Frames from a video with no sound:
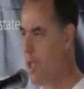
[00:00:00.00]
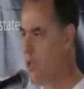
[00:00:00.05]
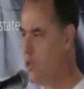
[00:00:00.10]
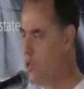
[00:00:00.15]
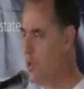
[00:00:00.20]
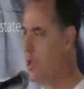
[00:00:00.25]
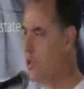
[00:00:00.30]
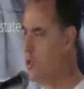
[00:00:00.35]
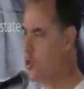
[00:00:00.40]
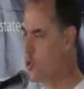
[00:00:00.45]

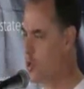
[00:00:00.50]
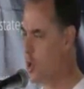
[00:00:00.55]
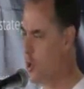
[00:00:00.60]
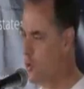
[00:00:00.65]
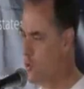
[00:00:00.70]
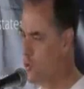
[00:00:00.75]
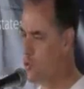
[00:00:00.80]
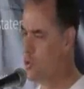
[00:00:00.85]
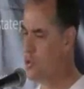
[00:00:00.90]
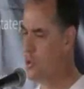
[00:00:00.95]
It
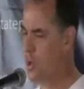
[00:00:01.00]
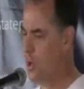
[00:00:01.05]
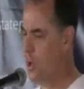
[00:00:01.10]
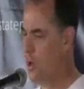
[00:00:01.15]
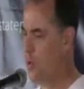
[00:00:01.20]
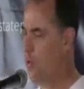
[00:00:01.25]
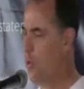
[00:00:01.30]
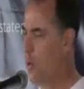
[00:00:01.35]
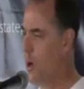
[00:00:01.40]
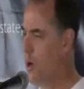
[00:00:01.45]
shows
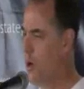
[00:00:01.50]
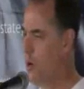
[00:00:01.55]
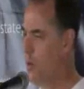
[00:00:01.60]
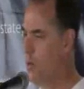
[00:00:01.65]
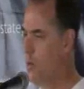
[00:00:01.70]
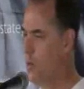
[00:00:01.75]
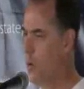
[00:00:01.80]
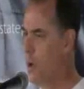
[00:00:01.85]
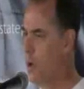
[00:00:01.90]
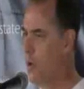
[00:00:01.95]

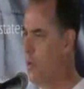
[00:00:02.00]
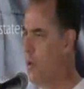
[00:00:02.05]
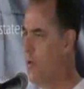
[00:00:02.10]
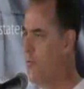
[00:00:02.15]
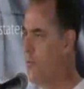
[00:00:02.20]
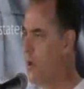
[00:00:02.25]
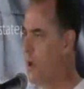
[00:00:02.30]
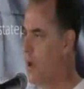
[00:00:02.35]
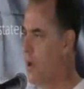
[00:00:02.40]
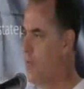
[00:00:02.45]
where
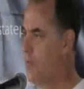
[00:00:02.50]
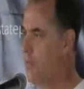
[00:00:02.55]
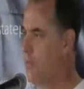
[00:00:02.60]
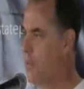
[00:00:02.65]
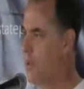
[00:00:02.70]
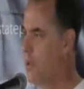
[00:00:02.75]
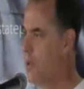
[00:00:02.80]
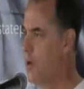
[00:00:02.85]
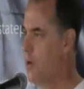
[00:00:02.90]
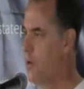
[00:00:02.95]
we've
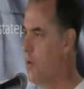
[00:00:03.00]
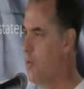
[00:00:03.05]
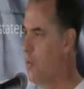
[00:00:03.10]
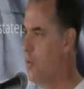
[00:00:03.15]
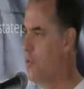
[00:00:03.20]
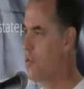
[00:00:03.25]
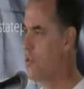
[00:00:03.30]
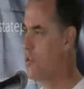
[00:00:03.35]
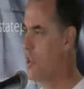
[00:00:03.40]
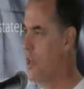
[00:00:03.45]
come. You know,
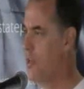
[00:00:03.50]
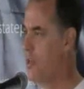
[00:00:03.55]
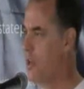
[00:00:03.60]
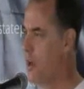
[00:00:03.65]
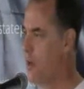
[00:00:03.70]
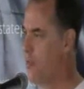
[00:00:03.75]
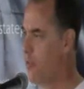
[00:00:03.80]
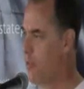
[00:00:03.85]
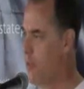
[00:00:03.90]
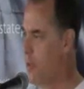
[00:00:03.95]
when
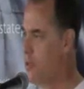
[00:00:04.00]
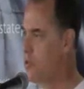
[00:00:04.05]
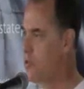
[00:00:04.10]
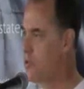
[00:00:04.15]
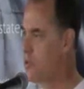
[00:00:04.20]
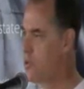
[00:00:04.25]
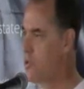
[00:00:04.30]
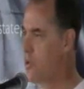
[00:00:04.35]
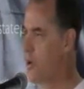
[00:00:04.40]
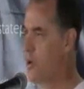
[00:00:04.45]
state
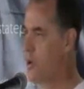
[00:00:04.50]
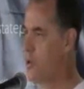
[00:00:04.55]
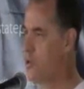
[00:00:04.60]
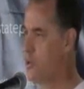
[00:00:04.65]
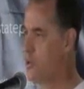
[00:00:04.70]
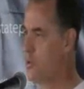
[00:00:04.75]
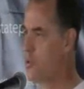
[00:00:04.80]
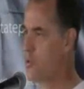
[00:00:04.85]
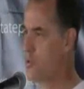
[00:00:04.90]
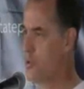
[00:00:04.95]
governments are starting
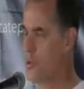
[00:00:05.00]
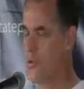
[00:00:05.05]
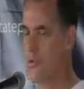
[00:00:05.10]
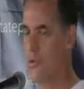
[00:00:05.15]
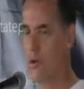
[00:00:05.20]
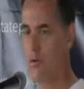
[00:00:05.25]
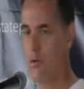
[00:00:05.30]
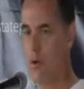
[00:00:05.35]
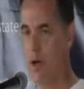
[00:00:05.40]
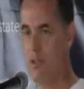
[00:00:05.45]
to
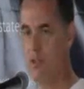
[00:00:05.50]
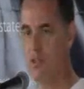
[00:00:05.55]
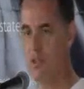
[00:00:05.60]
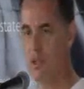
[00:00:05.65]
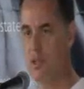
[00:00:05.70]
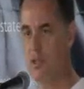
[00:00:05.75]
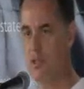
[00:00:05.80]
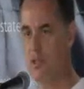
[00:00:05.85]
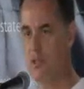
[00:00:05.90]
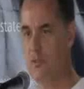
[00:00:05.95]
assert their
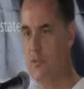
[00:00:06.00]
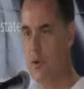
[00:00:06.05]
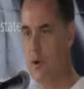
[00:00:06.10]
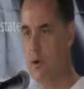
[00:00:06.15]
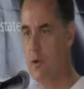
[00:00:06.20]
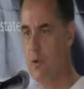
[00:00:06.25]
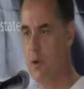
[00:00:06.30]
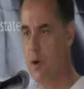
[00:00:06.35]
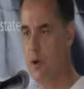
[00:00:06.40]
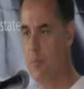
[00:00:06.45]
rights against the
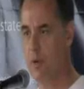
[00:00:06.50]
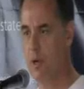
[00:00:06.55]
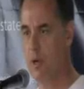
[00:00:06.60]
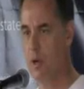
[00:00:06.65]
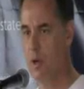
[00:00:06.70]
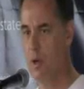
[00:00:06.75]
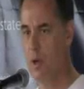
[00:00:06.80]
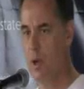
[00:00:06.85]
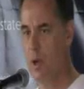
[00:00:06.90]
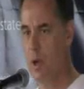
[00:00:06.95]
federal
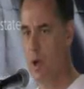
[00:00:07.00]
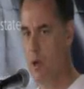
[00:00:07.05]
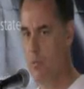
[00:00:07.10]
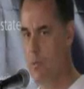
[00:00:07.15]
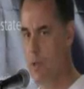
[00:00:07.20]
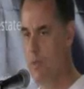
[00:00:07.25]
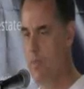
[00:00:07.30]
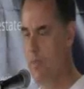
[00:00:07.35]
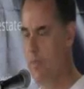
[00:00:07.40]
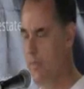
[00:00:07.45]
government,
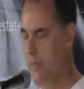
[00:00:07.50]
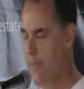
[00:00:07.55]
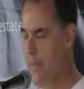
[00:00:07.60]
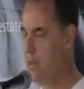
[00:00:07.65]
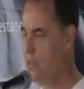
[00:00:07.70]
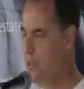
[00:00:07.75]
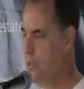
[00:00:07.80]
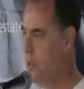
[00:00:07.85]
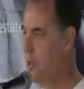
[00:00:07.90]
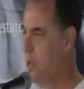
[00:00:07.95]
I mean,
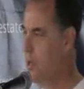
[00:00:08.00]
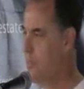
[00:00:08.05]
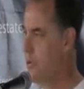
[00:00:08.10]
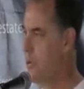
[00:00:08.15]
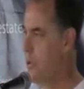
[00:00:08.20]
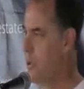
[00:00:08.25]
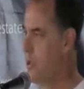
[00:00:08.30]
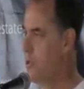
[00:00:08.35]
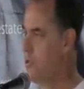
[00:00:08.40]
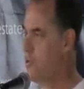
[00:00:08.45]
that's getting
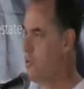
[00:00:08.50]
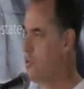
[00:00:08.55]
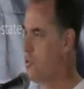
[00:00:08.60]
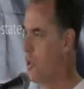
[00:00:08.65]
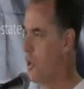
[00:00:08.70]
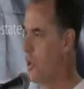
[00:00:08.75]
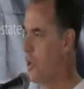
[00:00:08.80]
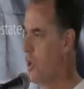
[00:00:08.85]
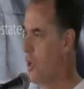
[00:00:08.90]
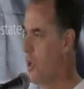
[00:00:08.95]
pretty
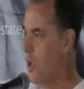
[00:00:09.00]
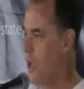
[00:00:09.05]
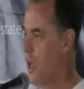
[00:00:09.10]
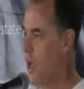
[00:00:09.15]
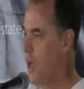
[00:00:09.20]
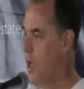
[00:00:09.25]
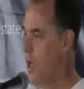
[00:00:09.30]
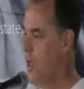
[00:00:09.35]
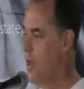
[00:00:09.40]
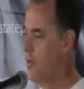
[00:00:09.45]
interesting.
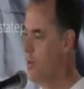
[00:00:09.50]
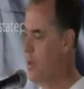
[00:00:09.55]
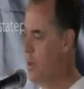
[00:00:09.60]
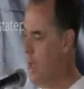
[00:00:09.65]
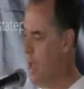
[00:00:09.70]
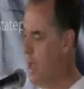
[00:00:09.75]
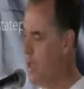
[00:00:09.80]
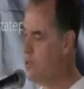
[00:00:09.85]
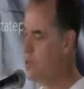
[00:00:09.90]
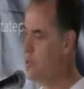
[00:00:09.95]
And
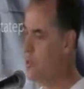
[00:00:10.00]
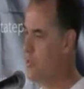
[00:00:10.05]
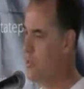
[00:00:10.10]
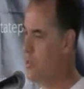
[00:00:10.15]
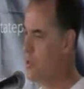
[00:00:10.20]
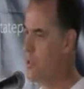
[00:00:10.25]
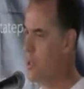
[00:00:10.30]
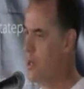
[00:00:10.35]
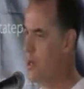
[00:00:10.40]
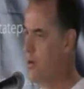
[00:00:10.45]
as
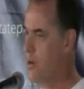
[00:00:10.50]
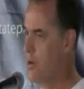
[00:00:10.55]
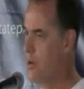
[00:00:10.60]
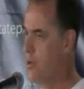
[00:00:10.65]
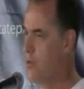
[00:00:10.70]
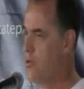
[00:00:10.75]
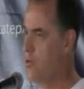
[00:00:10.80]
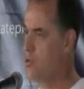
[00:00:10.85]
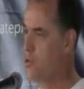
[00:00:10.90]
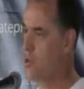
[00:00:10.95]

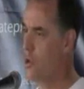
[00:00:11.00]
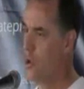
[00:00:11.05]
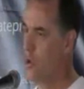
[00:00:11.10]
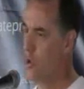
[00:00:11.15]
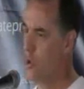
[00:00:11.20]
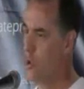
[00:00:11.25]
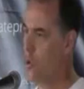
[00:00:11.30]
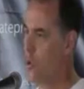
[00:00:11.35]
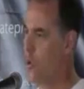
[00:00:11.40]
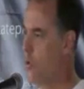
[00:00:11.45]
libertarians
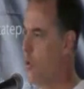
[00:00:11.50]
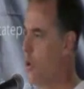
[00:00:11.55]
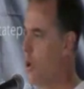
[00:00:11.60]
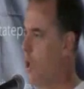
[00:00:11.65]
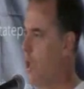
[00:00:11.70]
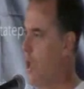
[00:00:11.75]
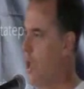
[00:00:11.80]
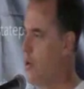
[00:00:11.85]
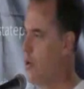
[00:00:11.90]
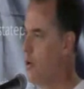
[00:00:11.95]

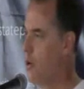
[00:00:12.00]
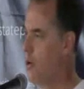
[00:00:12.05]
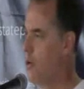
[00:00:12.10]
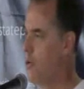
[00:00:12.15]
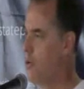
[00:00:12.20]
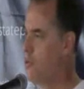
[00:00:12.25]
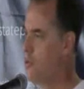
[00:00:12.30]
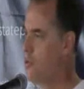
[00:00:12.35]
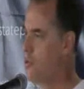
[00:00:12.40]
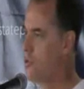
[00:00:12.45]
or
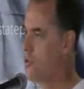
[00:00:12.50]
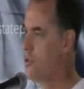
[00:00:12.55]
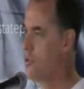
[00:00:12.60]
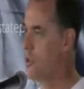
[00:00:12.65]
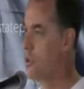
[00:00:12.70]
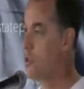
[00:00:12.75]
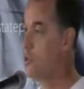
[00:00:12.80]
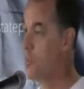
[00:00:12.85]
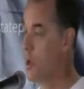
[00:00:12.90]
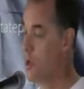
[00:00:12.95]

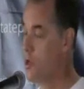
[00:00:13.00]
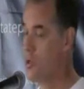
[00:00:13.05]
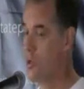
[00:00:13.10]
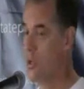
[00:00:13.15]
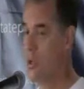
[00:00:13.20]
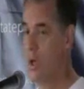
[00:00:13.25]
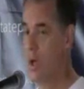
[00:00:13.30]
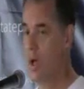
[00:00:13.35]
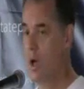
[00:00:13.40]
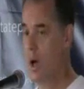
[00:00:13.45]
anarchists
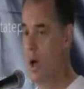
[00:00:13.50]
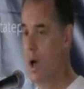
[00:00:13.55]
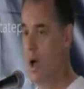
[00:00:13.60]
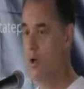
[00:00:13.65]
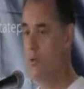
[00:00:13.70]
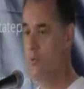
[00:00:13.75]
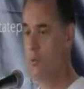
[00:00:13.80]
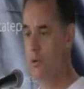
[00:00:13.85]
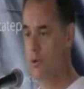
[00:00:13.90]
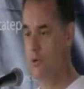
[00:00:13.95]
especially,
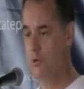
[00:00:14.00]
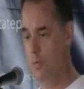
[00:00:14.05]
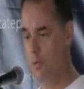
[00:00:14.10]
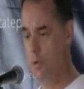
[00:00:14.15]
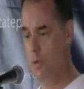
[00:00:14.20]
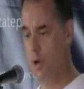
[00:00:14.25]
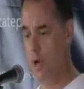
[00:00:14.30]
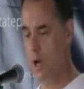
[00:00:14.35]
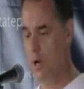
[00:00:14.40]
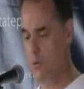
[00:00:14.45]
I
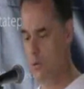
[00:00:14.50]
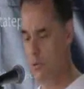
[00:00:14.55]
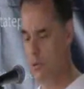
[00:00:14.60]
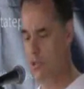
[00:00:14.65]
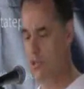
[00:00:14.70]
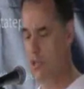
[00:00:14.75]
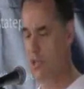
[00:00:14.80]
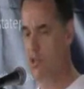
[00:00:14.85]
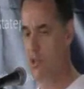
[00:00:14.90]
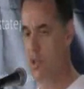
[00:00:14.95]

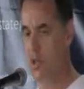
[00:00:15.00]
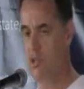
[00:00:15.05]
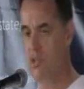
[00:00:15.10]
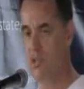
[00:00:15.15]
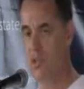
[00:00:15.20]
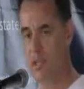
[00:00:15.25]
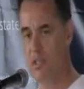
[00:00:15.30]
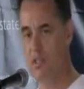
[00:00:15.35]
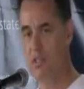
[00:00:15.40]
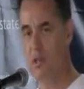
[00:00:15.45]
would
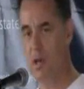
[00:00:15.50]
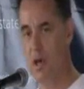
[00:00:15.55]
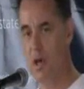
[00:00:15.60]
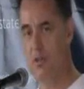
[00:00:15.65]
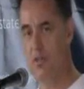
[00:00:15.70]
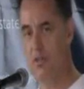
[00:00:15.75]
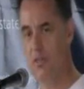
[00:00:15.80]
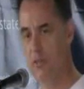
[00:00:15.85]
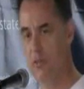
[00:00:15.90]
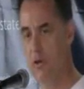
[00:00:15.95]
suggest let's
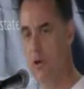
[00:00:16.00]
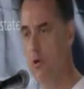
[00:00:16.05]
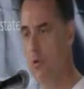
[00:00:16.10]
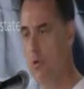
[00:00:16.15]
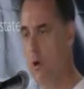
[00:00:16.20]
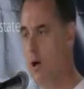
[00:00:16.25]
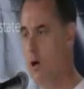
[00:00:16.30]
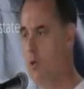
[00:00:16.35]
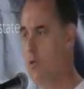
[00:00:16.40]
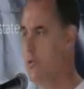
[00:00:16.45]
not
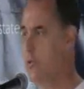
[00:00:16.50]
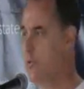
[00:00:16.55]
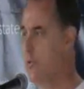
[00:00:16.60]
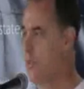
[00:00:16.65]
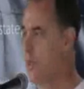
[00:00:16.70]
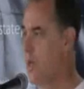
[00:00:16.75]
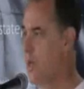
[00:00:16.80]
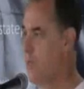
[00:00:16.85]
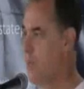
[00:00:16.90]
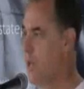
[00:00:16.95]
throw
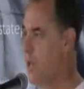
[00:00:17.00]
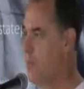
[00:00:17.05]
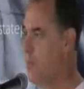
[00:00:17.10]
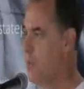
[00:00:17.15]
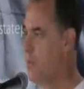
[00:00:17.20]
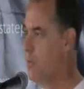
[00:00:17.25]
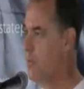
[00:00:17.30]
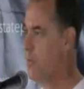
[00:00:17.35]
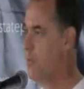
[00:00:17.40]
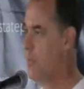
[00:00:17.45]
out that
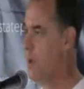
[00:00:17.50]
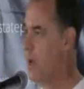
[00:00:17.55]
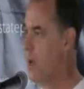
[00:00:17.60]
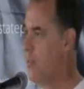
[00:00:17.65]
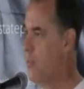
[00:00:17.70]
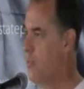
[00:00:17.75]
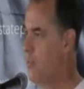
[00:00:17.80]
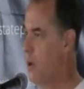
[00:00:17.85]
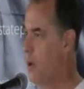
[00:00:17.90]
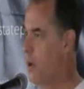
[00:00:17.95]
baby with the
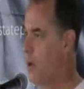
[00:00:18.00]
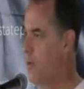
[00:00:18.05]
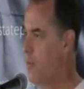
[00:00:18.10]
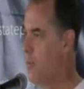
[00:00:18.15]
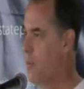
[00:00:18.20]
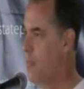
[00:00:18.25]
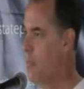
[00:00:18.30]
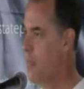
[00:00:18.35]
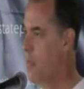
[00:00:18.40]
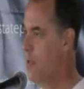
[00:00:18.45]

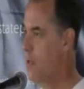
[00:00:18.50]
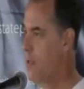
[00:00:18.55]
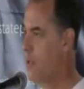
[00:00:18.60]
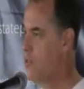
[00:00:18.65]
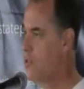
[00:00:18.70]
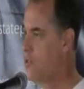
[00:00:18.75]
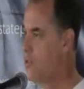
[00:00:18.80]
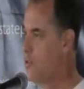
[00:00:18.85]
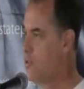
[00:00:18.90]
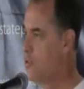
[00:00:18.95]
bathwater.
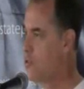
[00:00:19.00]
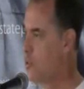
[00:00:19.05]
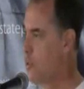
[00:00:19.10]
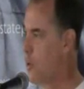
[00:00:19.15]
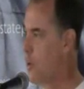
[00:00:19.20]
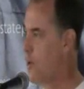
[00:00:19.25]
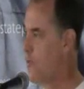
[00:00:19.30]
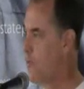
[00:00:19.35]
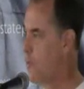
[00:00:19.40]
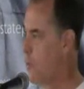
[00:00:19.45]
Let's use
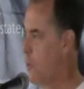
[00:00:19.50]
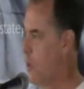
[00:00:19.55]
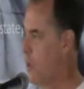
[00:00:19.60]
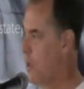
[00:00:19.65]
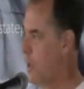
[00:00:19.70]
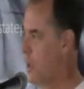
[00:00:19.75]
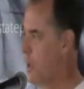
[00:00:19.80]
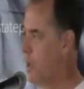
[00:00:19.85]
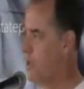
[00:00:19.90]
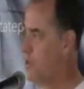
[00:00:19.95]
whatever
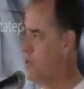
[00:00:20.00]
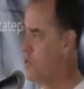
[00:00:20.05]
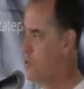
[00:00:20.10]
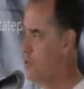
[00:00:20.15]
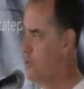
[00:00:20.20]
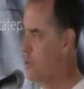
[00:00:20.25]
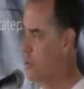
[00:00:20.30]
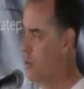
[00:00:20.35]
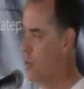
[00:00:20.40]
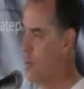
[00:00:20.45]
we can
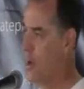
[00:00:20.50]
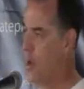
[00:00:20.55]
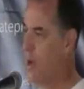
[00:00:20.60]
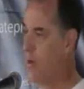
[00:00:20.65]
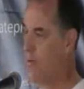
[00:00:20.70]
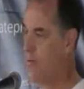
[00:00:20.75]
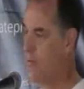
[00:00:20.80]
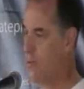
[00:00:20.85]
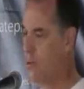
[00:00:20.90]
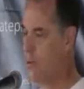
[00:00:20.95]
to roll
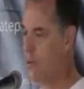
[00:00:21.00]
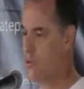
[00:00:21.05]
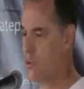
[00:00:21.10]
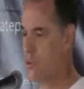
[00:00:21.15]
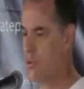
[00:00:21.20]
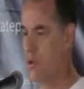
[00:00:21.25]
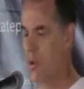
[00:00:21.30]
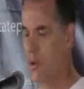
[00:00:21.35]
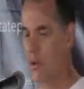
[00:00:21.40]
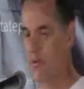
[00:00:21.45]
back
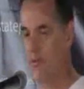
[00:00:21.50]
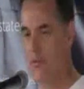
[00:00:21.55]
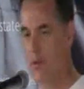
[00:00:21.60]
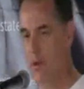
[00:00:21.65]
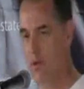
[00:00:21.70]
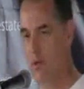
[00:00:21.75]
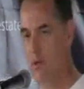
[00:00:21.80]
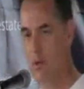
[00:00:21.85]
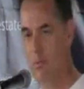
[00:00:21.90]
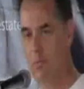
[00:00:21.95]
first
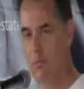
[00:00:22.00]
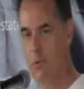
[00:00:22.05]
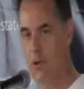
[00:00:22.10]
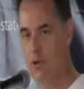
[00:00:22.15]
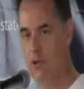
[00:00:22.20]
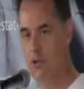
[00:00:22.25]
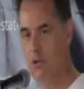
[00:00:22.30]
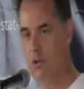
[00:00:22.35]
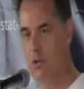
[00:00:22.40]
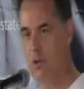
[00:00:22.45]
federal
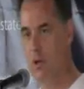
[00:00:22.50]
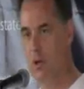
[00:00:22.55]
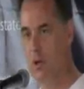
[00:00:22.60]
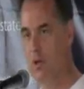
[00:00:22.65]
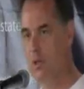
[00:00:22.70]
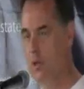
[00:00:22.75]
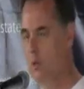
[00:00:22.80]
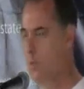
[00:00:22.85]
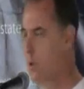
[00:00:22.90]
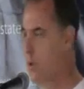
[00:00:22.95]
oppression,
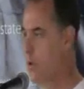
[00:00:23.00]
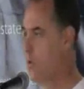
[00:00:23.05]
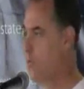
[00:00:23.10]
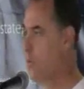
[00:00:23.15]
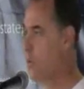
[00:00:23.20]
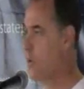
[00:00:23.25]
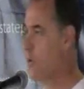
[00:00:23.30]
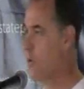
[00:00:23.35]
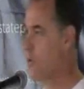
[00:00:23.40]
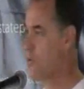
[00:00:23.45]
and then we
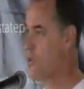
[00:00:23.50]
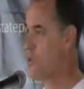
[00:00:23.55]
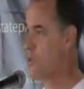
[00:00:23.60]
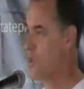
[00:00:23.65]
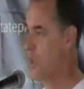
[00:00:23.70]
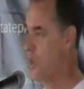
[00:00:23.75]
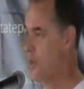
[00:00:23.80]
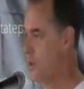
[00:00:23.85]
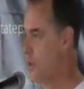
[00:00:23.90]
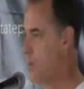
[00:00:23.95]
can work on
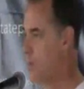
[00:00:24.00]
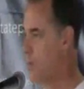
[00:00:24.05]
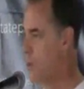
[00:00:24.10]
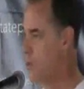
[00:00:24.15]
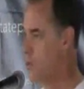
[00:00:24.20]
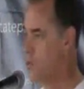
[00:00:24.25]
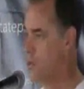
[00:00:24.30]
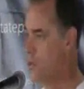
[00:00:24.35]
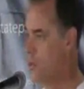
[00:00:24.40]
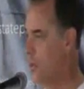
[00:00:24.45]
state
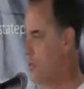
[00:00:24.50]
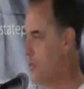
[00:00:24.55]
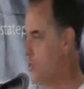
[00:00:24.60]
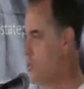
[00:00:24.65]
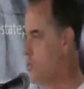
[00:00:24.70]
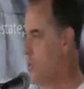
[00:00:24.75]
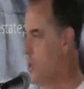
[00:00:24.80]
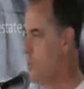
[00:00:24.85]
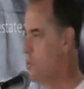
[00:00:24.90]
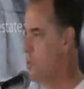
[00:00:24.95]
oppression at
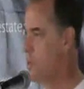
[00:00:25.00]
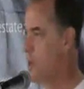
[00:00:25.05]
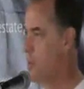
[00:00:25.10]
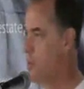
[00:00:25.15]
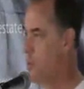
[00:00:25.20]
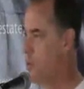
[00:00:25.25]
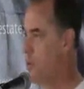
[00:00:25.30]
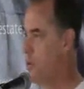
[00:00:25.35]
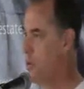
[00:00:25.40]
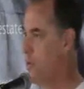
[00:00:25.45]
the same
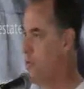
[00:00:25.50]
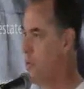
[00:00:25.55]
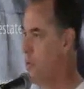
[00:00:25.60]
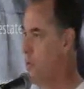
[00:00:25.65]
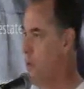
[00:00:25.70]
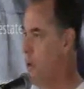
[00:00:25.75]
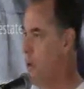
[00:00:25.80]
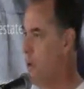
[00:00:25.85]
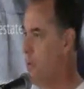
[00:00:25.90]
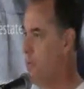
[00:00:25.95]
time or in a different